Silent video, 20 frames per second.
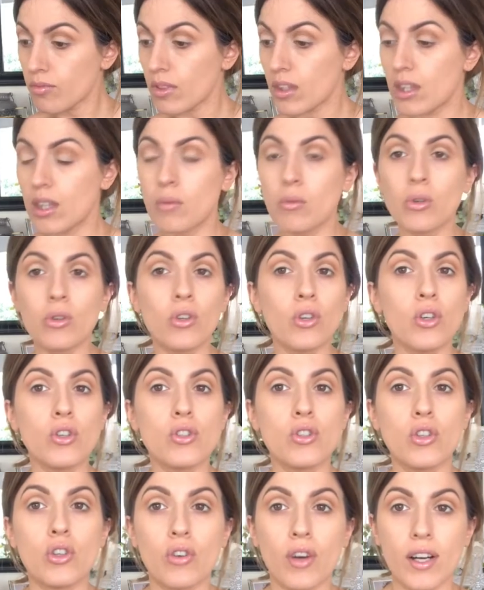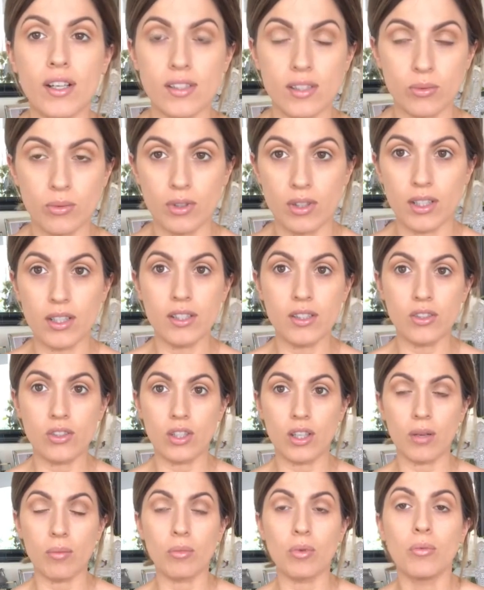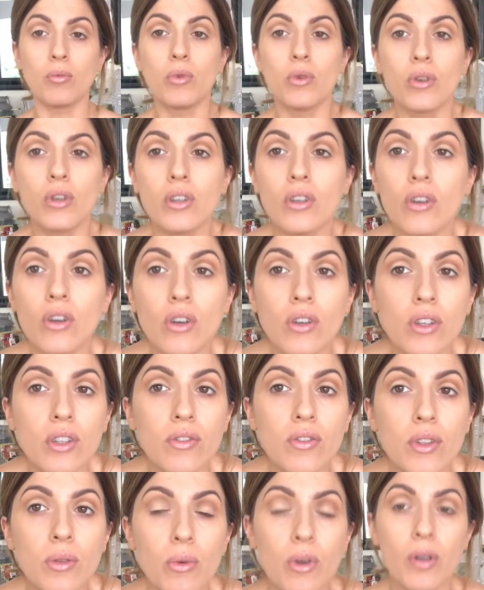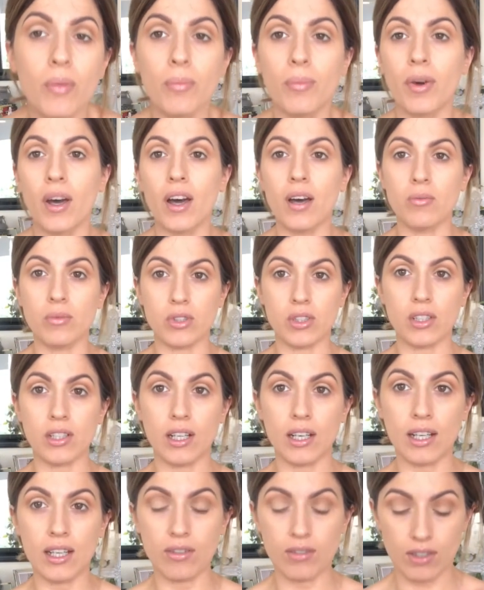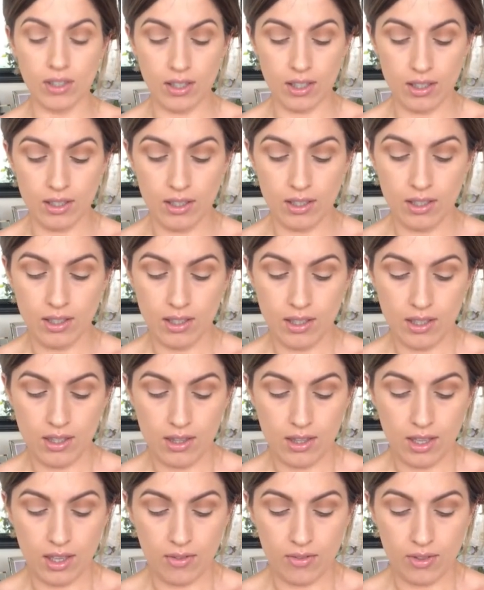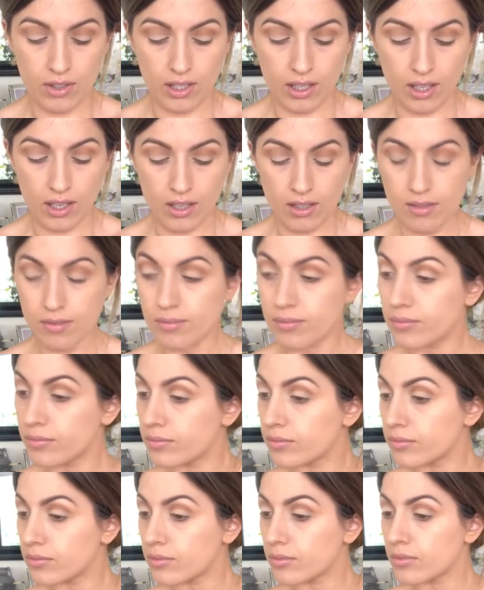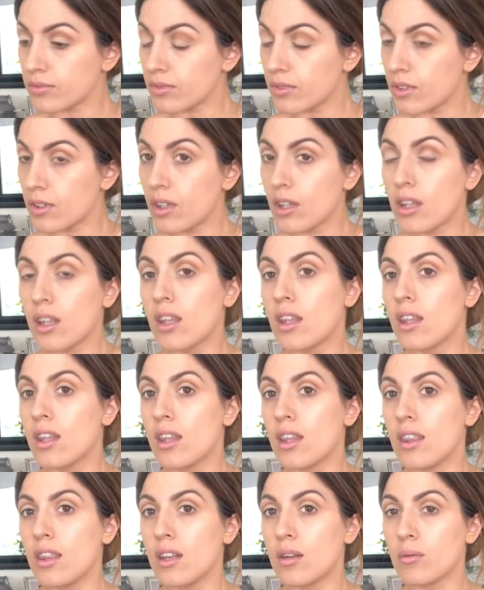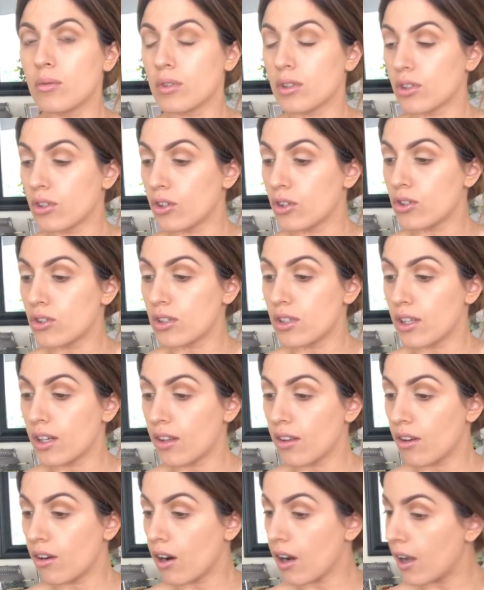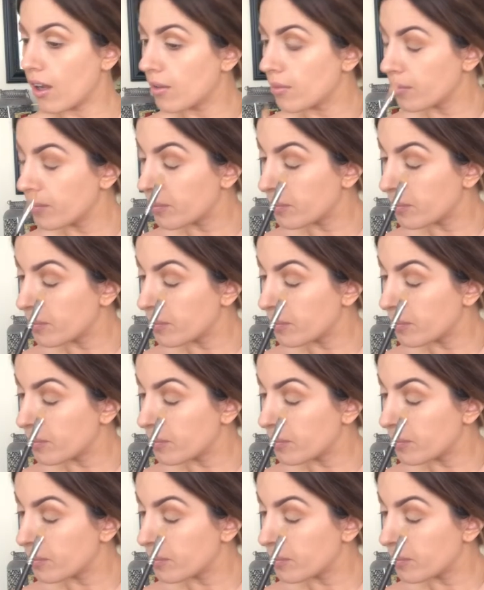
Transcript: Now I'm not going to go too crazy with this. You can put more on if you want, but I'm just going to leave it there for now. And then I'm going to go to the other eye.